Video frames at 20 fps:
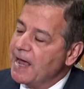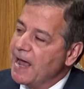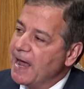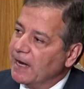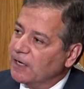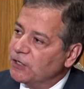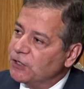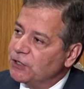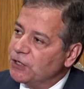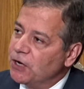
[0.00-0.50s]

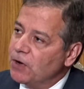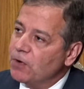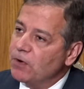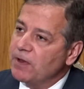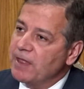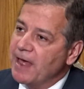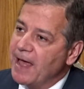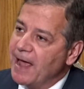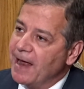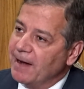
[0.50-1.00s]
and showed
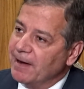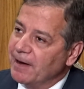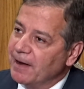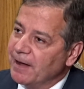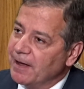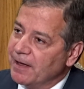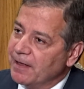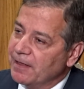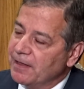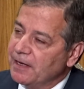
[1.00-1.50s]
that
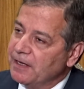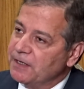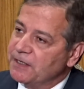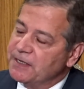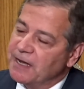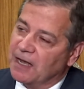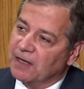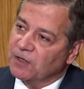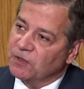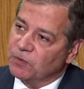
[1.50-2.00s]
these
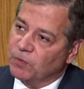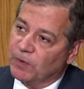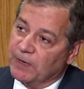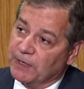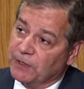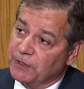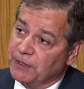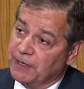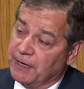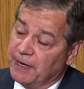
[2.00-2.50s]
cells,
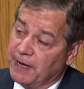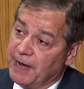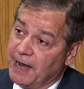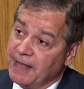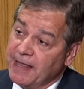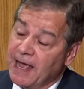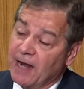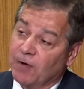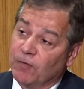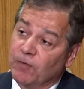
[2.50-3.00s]
which in
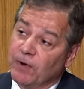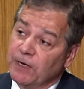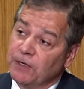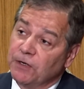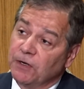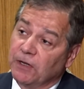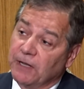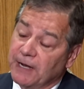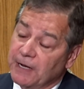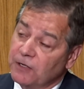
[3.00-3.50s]
that
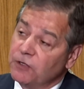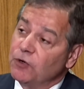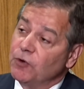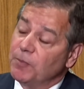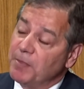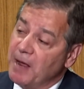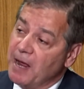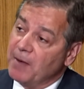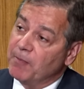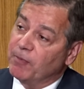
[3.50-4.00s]
original Isner
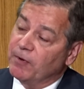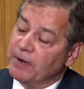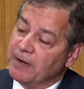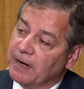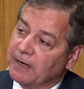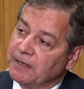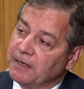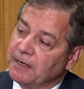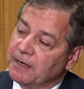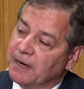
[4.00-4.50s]
paper in
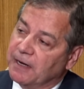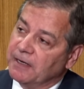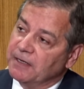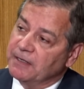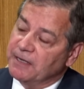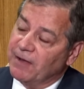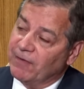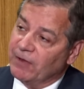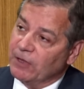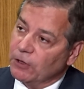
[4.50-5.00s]

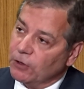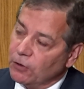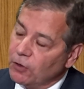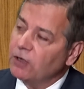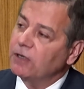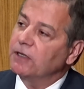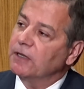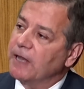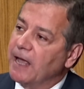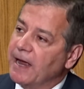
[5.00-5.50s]
1997
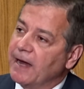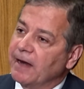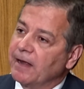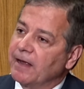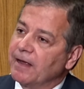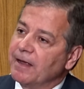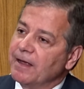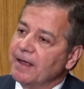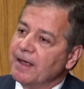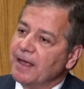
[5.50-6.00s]
looked
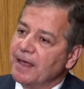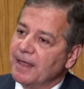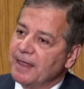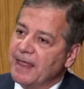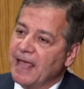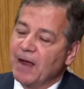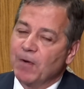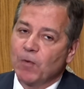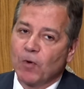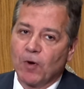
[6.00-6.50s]
like
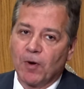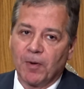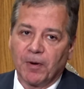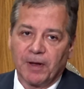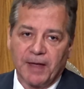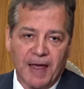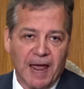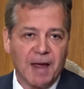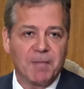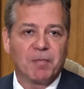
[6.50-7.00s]
they were
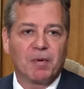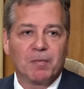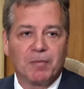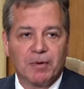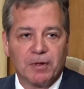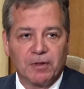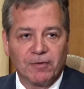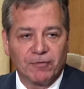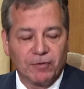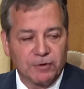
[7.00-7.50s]

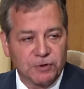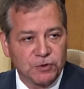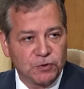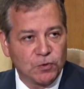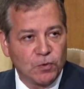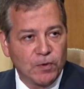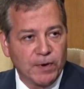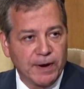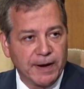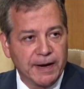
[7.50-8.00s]
capable of
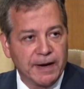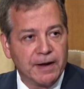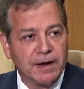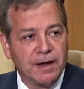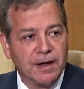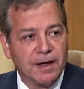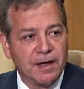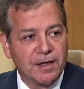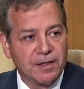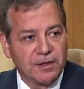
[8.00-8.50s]
restoring
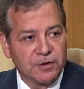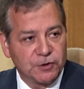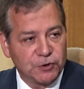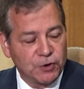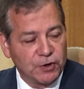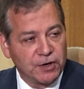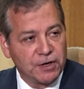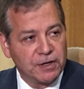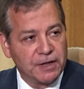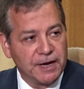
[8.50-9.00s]
the
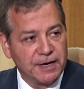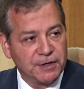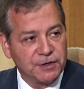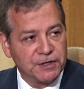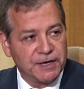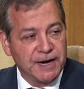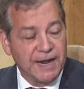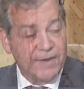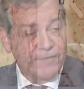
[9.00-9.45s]
circulation